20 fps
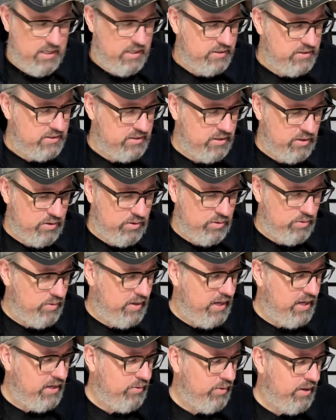So
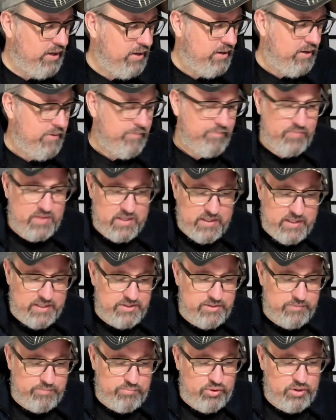anyway,
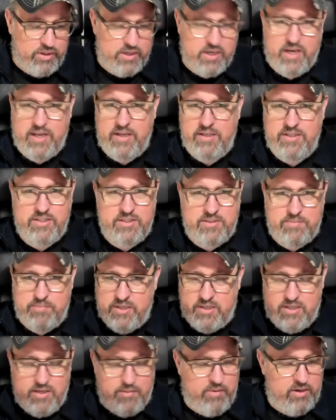that's a book I just
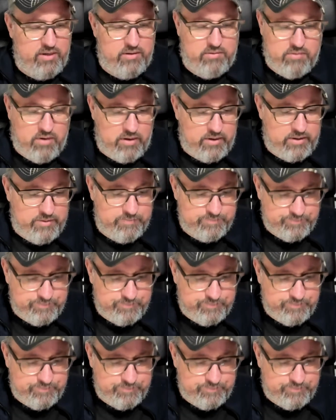picked up on a work.